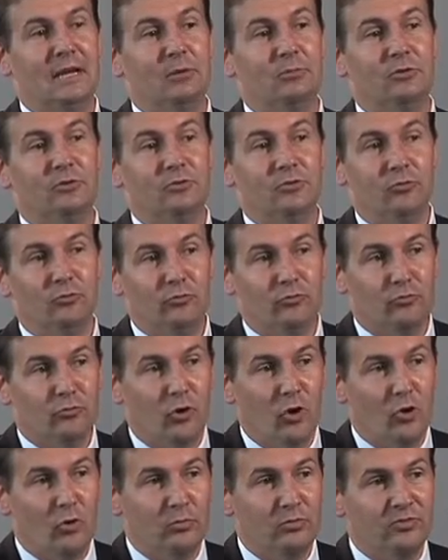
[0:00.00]
roam
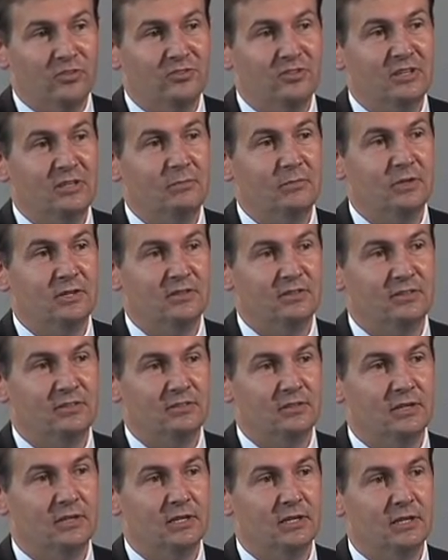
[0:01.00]
seamlessly,
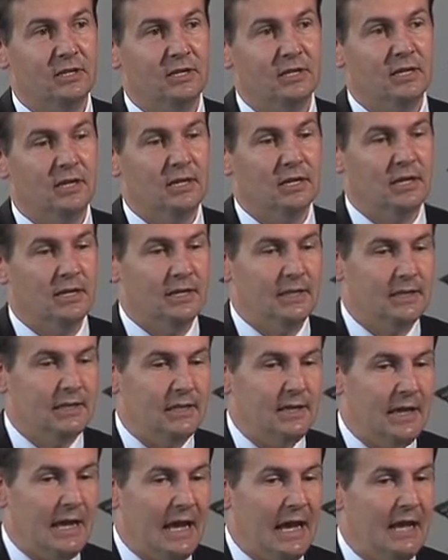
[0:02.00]
then adding
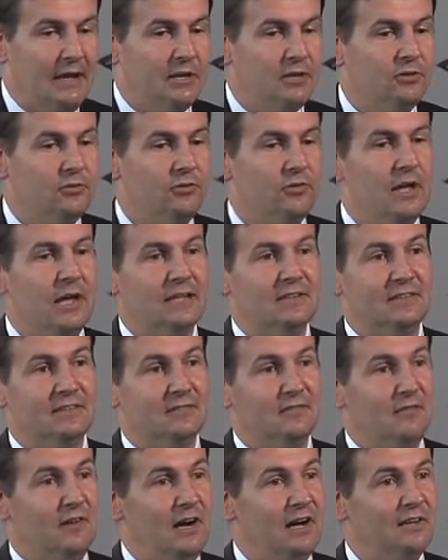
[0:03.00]
to that device
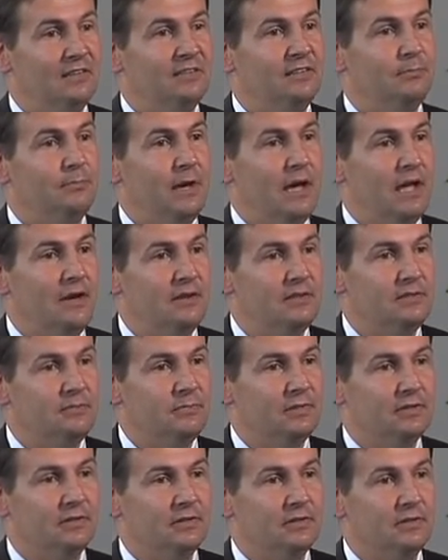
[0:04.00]
management.
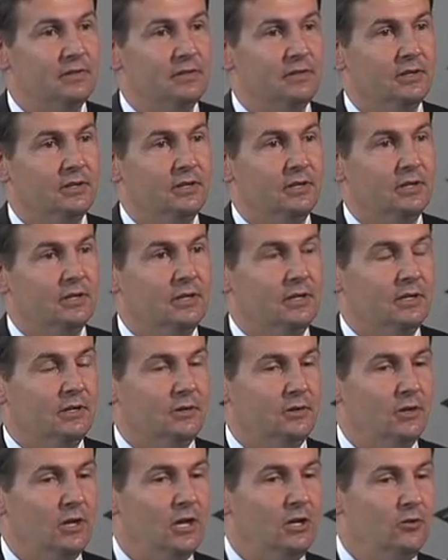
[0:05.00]
Not
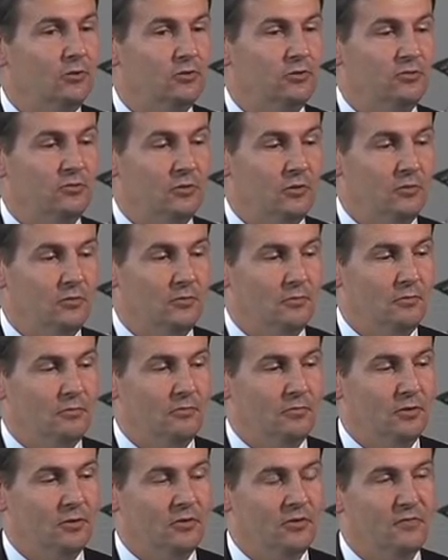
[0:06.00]
just
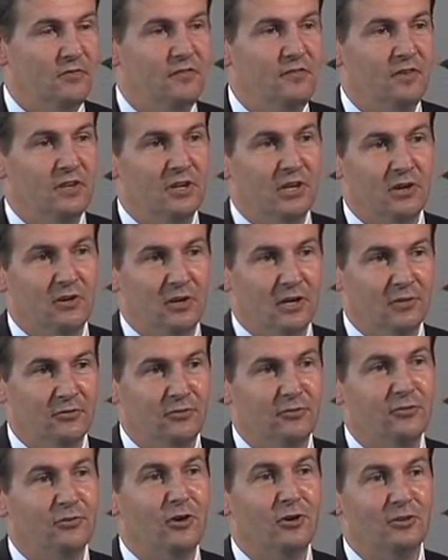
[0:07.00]
configure and start the
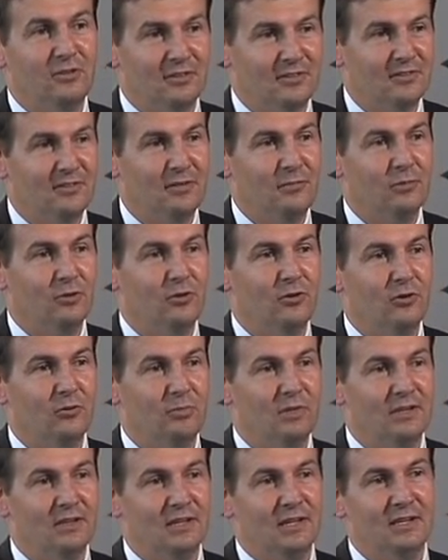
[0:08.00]
SIM card, but then
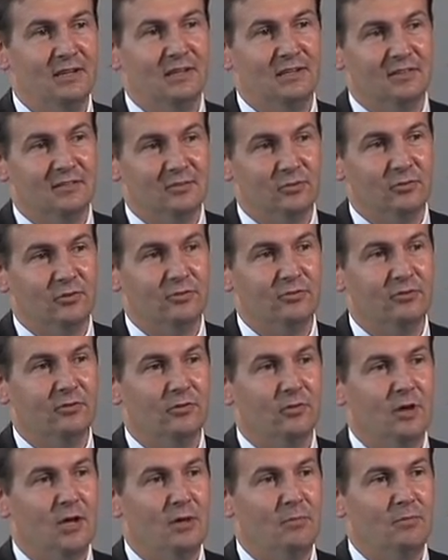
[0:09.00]
it's also
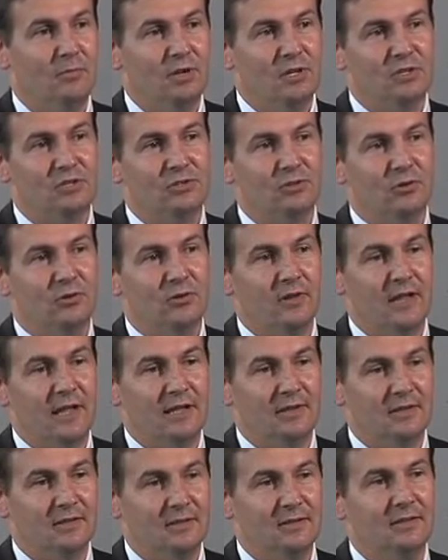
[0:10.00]
make sure that the
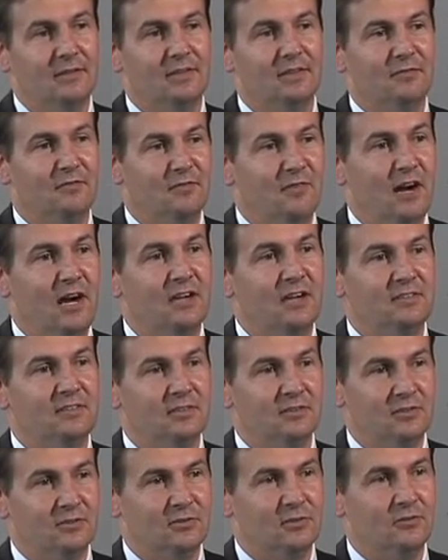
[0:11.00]
device is
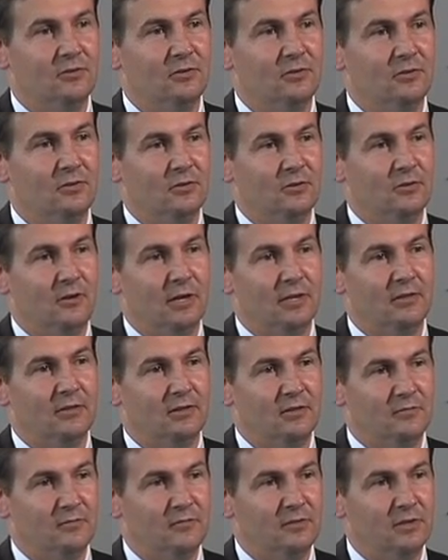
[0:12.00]
correctly
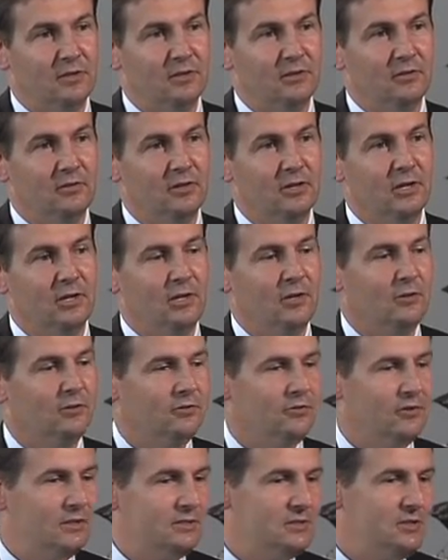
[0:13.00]
configured. Such as
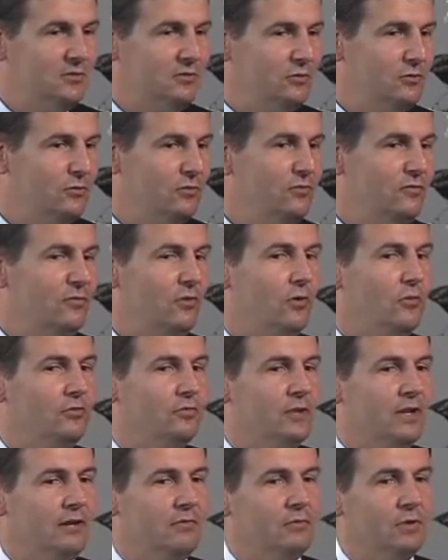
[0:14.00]
your phone, that when
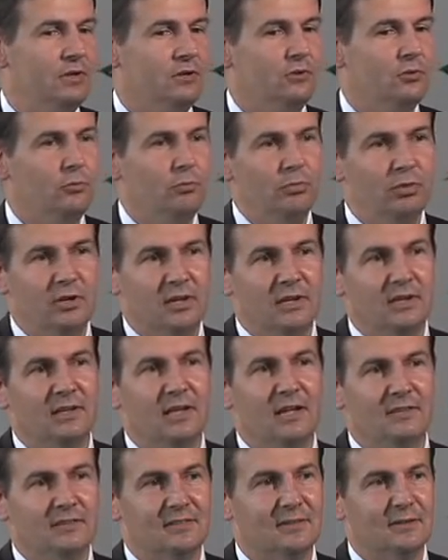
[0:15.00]
you put in that SIM
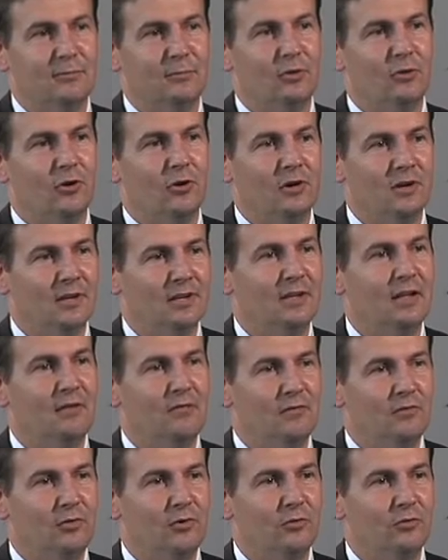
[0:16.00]
card in that phone,
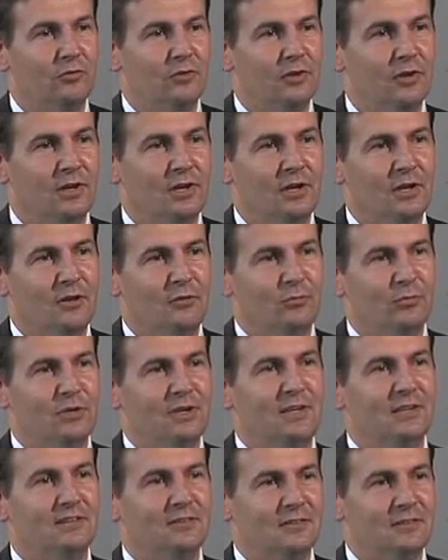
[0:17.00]
we need to
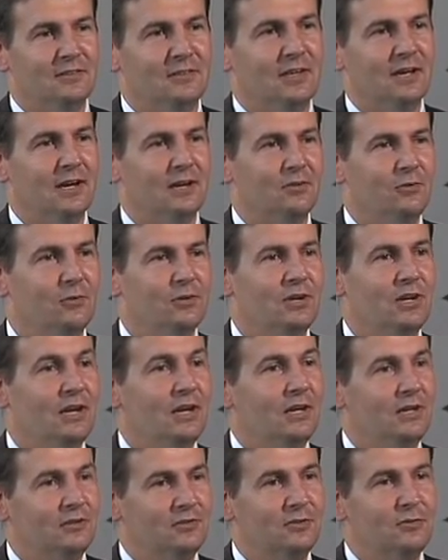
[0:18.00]
detect, okay, it's a new
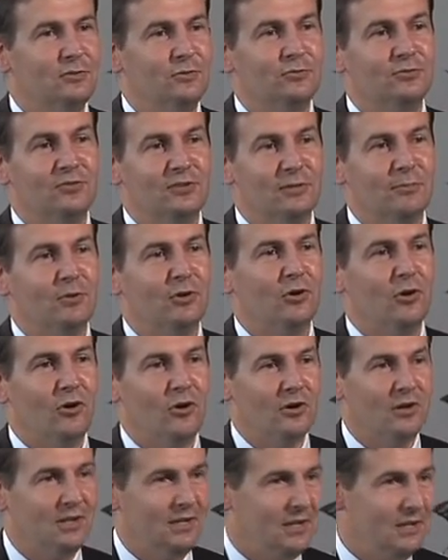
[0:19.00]
SIM card in a
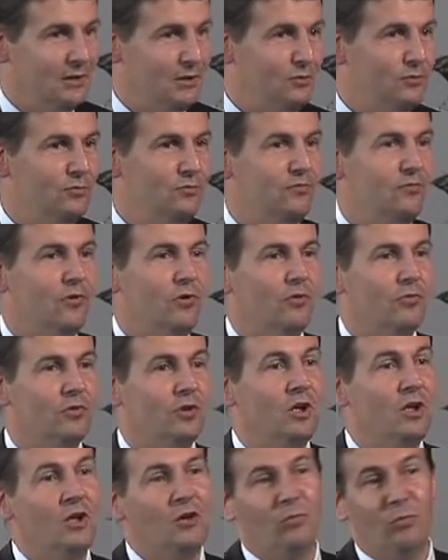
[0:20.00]
new phone. What
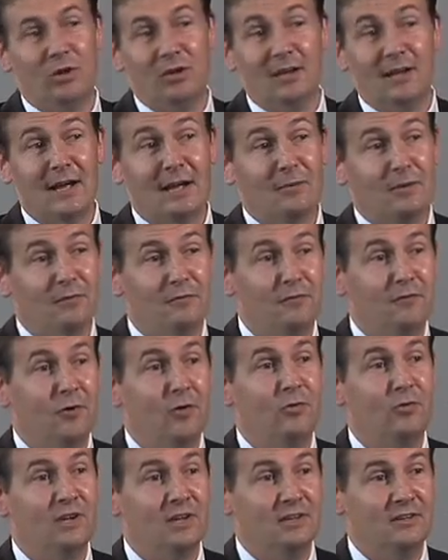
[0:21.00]
kind of phone is it?